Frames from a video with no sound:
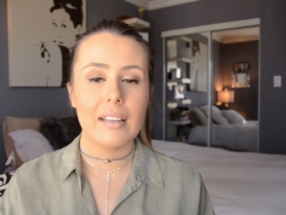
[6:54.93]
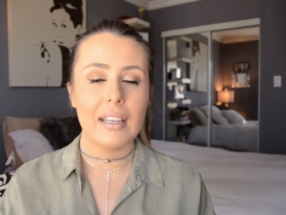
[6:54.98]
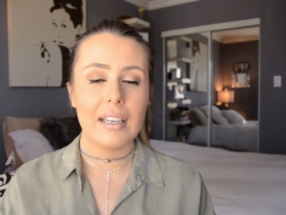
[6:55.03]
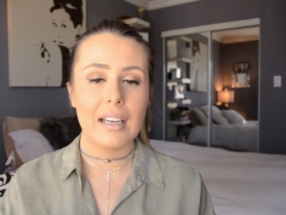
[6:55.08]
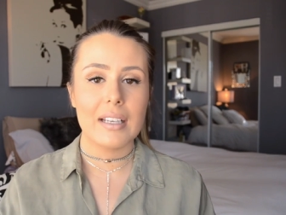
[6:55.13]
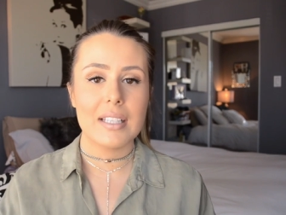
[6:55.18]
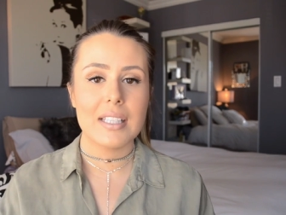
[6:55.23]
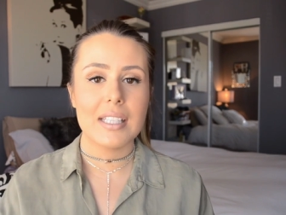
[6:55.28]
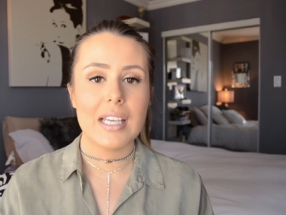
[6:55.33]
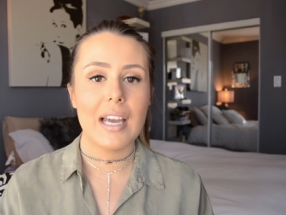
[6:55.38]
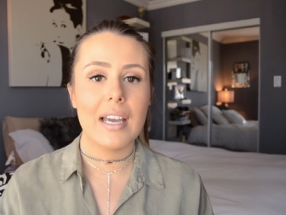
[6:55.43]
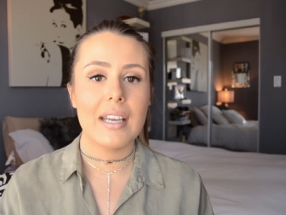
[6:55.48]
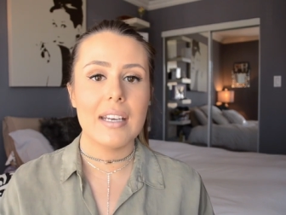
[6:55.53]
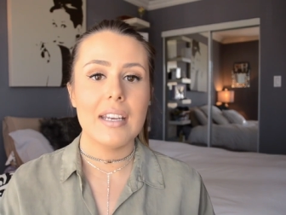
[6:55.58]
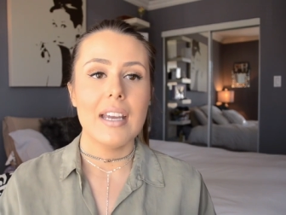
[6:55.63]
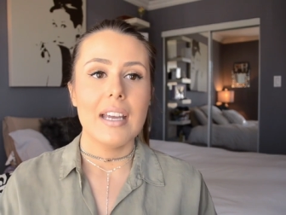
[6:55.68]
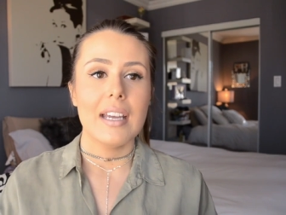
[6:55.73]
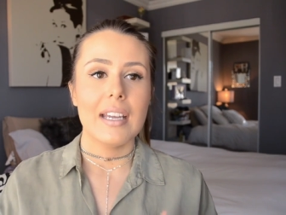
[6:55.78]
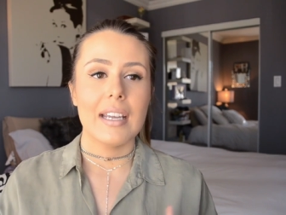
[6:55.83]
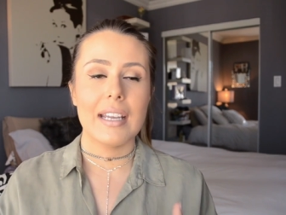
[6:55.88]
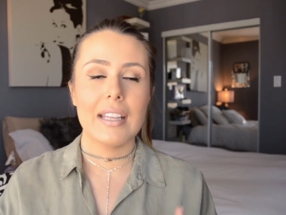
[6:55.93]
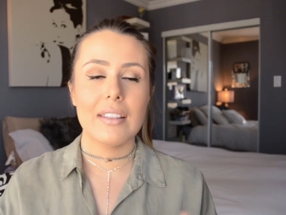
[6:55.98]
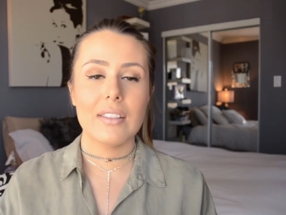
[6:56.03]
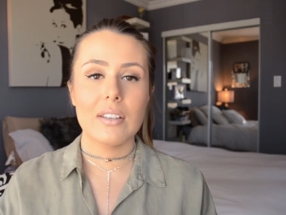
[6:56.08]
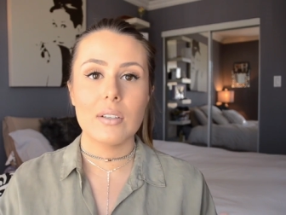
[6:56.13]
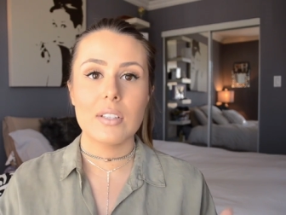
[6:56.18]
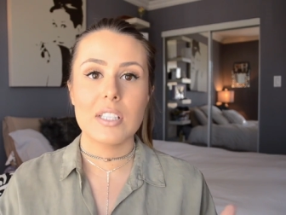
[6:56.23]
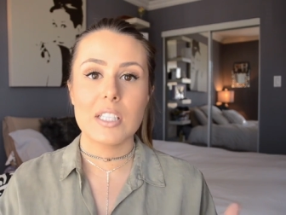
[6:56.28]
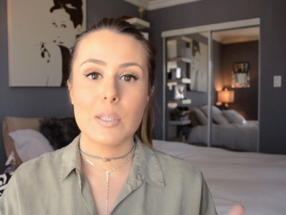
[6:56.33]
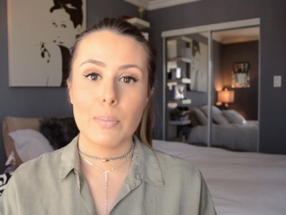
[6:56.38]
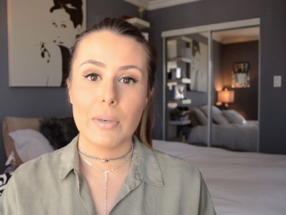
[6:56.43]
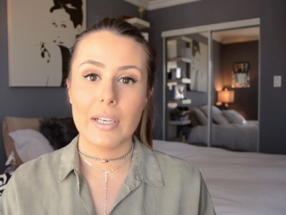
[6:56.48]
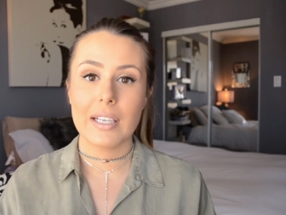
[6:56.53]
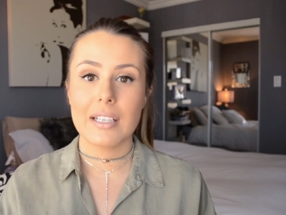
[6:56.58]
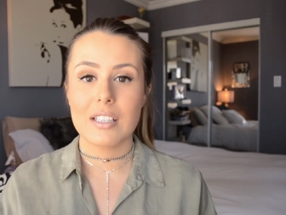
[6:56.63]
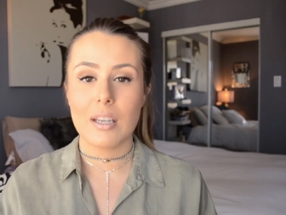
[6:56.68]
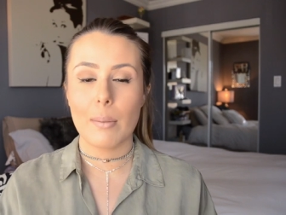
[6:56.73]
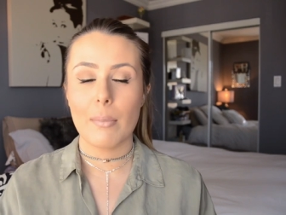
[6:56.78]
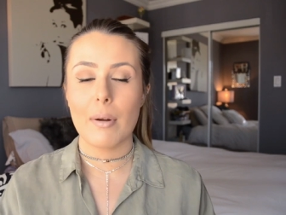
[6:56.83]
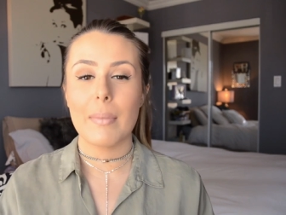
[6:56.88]
Like I said, in the
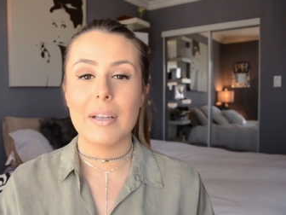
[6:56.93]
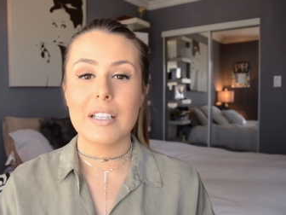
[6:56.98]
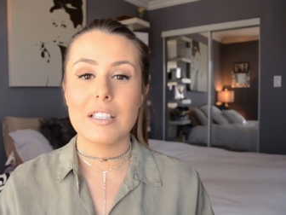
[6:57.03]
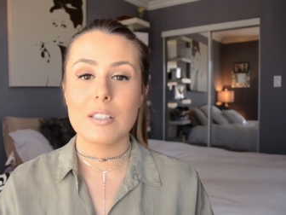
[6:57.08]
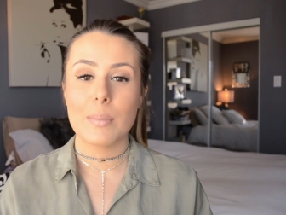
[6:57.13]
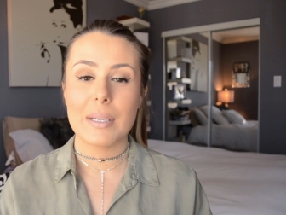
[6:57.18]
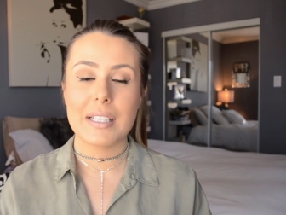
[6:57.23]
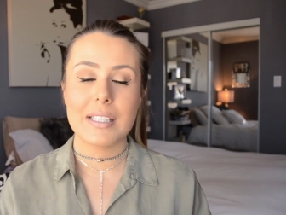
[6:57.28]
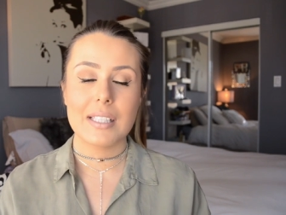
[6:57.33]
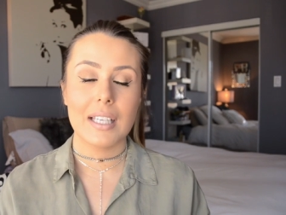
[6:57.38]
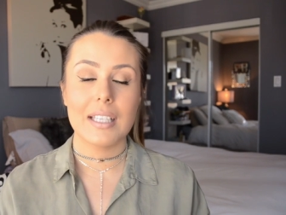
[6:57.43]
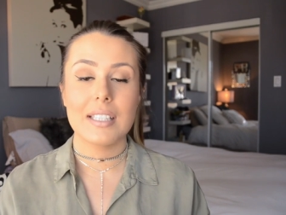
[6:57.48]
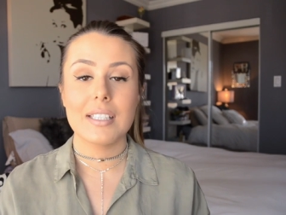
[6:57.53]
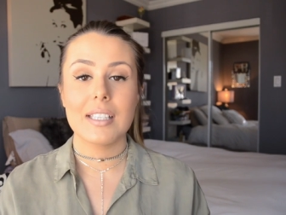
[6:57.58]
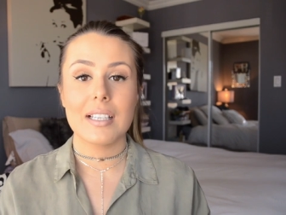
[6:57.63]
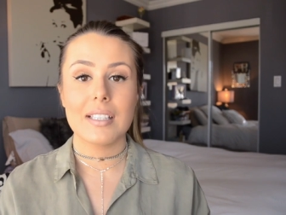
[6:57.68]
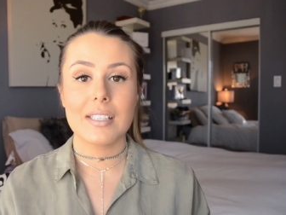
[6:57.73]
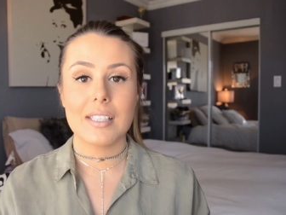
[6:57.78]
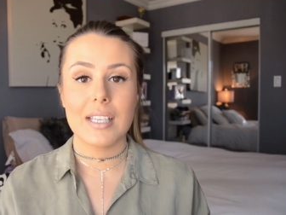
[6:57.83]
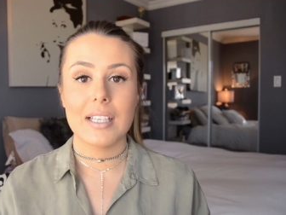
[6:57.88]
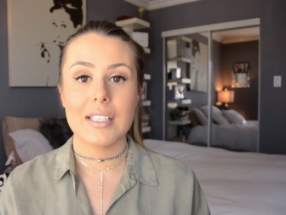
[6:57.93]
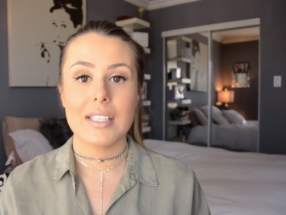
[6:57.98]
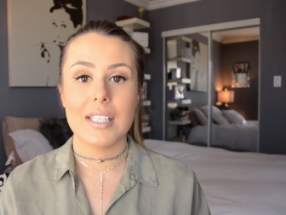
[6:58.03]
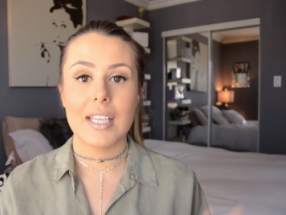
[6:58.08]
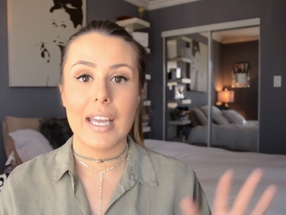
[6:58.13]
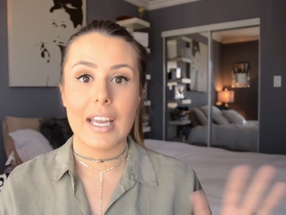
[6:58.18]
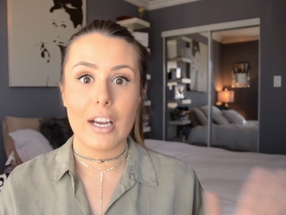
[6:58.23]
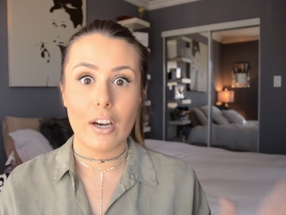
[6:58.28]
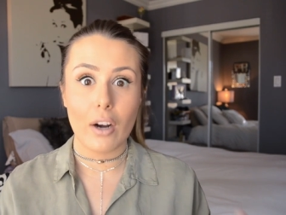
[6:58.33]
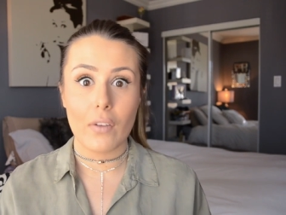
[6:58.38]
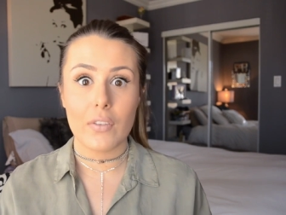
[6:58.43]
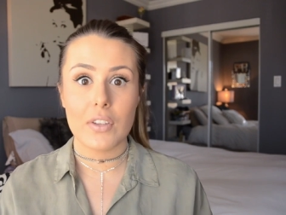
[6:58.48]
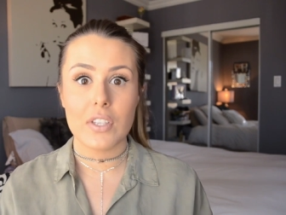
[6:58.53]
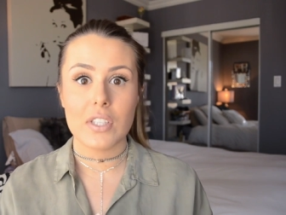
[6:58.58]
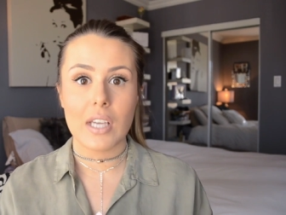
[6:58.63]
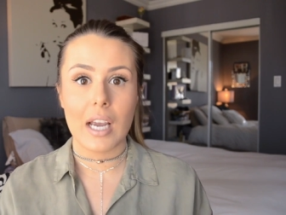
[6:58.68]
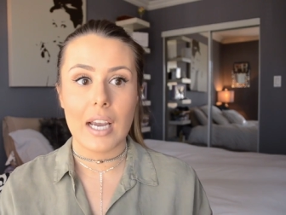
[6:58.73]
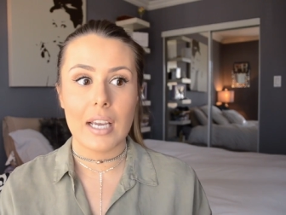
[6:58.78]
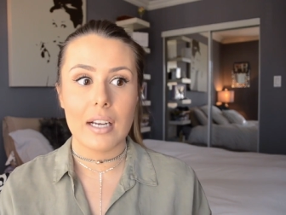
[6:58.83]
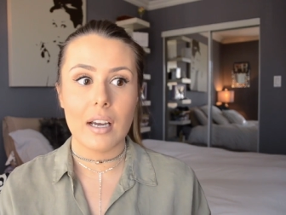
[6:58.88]
spring, summer months, my skin does tend to err on the
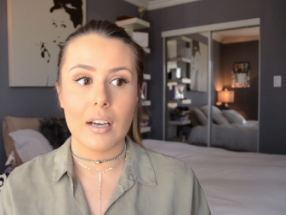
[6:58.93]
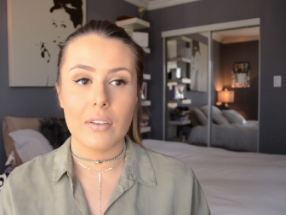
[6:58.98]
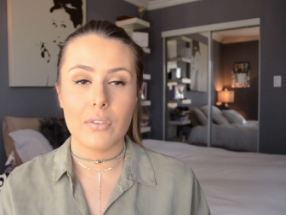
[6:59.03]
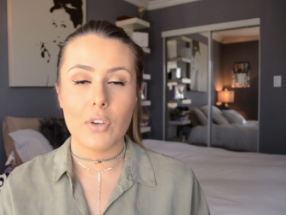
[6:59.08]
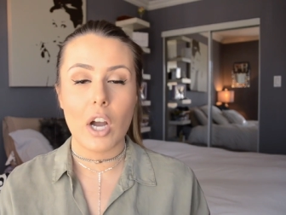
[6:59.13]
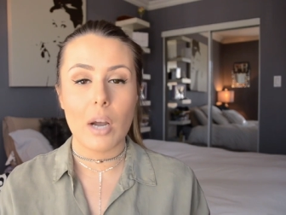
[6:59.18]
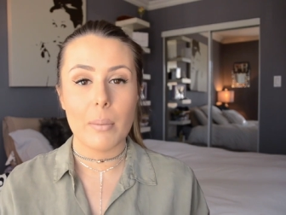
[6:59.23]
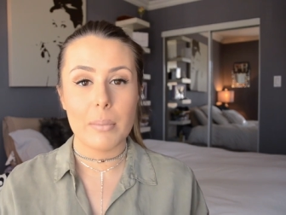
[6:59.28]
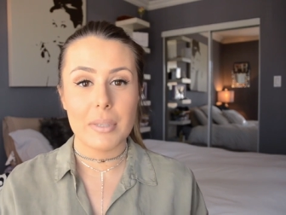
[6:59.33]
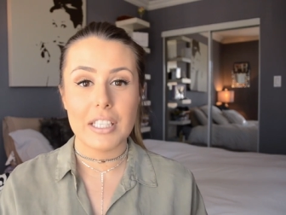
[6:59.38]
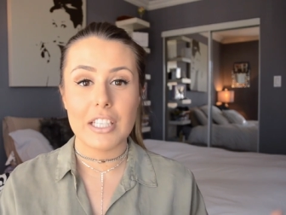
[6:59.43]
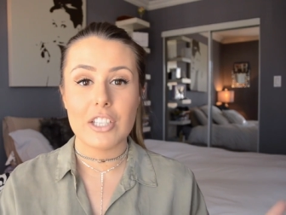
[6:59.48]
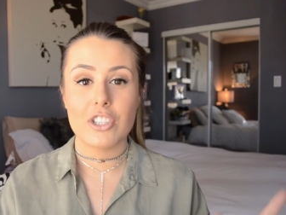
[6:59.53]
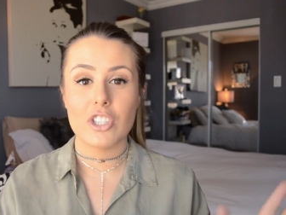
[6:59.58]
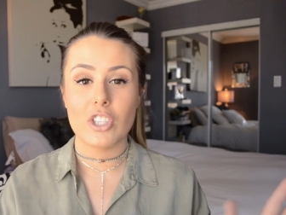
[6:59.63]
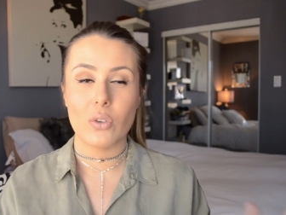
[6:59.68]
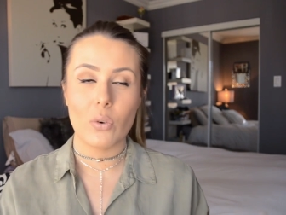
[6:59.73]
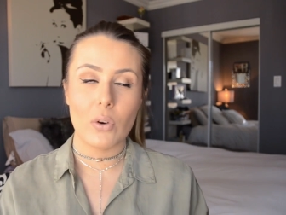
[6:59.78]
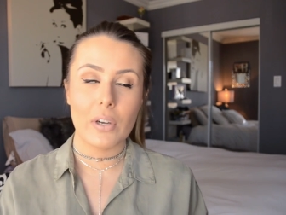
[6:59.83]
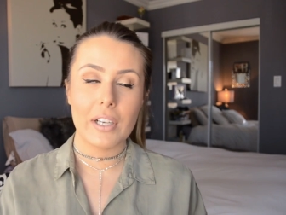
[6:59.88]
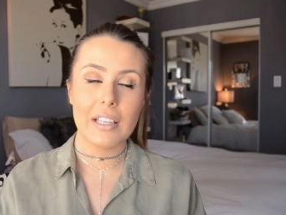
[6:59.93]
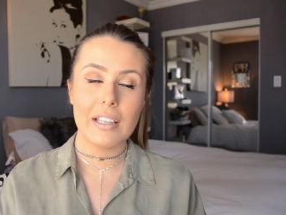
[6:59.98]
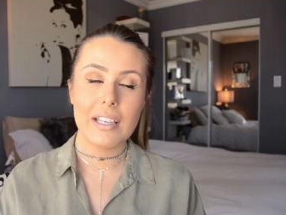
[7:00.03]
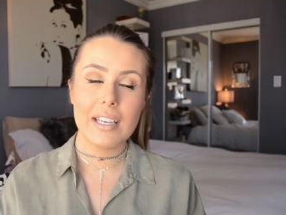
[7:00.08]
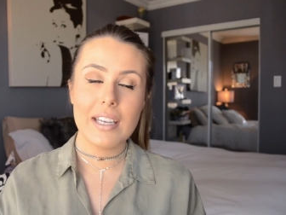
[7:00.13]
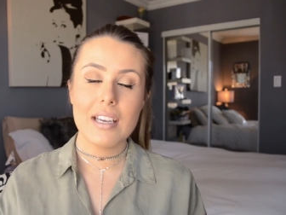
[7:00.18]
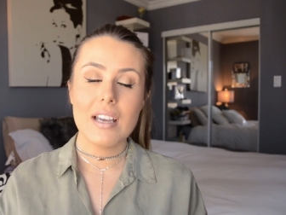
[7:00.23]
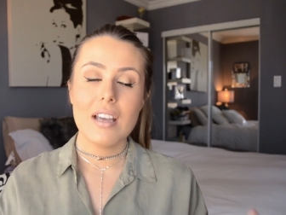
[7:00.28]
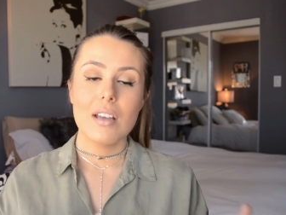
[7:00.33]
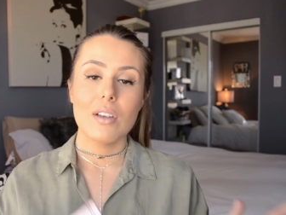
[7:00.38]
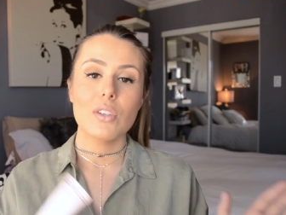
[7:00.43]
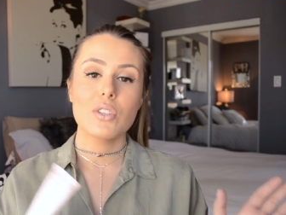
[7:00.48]
side of combination oily.